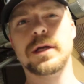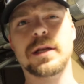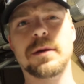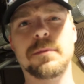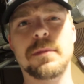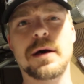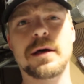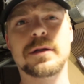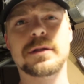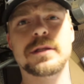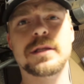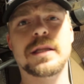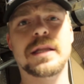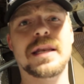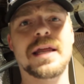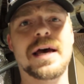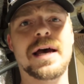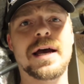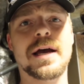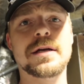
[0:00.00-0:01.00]
get it mounted to the
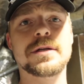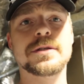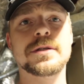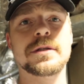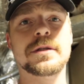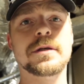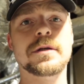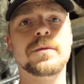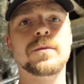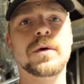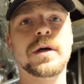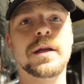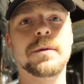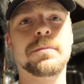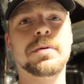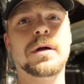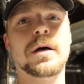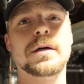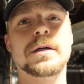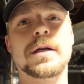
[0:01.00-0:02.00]
dash, and then we'll get
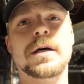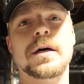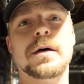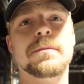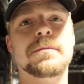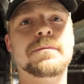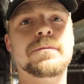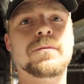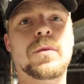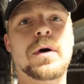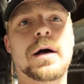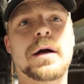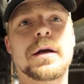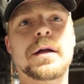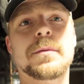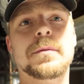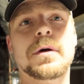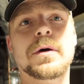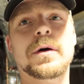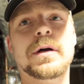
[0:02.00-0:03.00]
it plugged up, wired
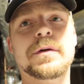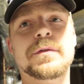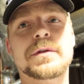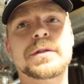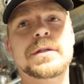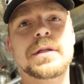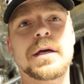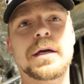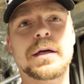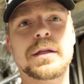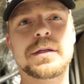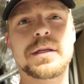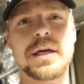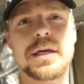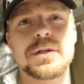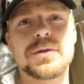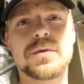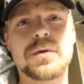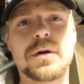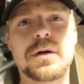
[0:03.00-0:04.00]
up, and go give this thing a
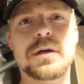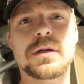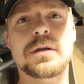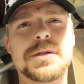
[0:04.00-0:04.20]
test run.